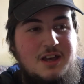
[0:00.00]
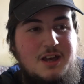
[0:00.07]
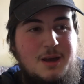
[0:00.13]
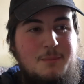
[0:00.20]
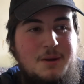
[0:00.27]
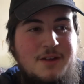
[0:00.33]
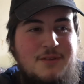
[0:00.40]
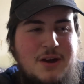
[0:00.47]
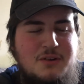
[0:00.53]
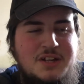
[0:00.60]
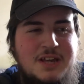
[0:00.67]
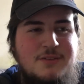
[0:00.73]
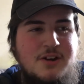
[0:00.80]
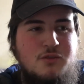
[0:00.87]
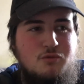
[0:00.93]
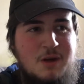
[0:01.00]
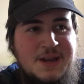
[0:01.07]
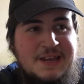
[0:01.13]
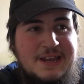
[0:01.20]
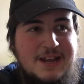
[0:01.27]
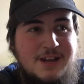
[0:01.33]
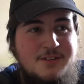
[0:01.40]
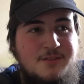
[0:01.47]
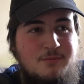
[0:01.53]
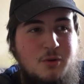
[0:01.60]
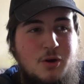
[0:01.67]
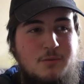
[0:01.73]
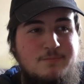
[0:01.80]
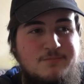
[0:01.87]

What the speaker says: But if I were to give it a rating, well,